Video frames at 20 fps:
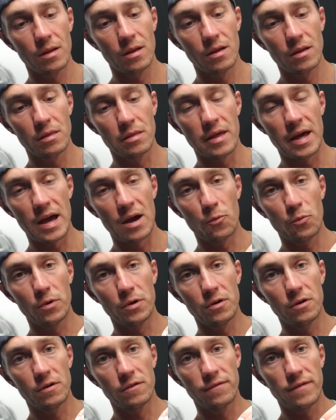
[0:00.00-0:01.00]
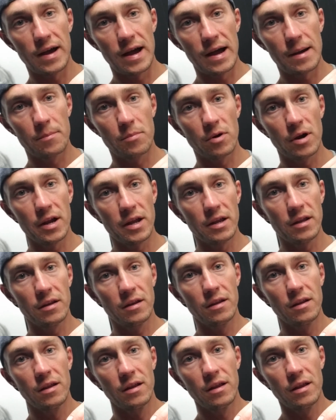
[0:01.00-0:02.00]
that will vibrate
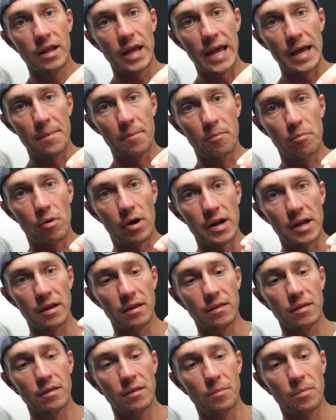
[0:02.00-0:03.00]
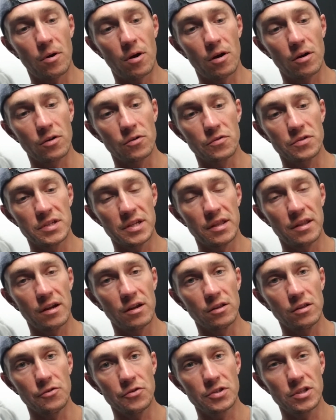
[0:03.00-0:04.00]
and break the particles in there
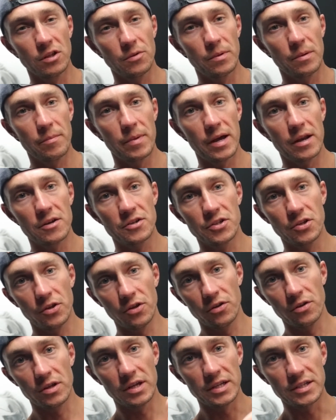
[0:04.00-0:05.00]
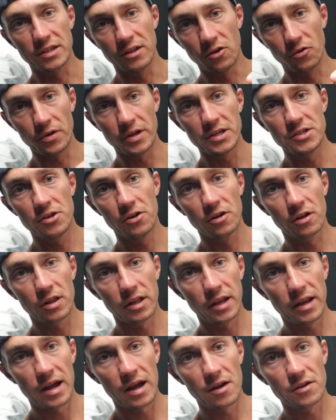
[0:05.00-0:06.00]
loose a little bit better, so it's a little easier to
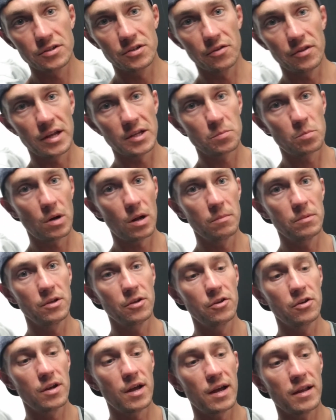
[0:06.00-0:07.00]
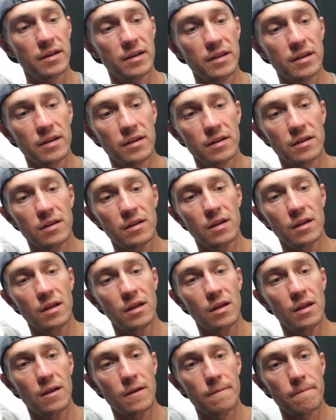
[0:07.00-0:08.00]
clean out. So that's probably a good idea,
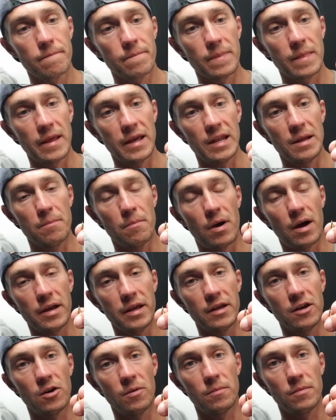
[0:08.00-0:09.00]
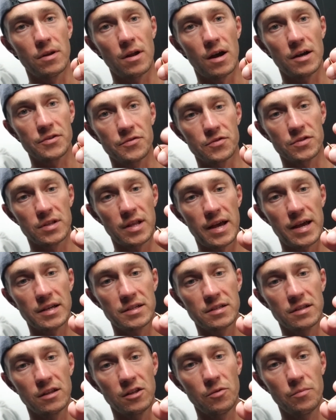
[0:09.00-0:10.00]
and it might help nozzles last
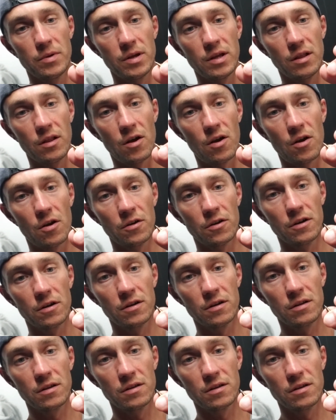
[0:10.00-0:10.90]
a little bit longer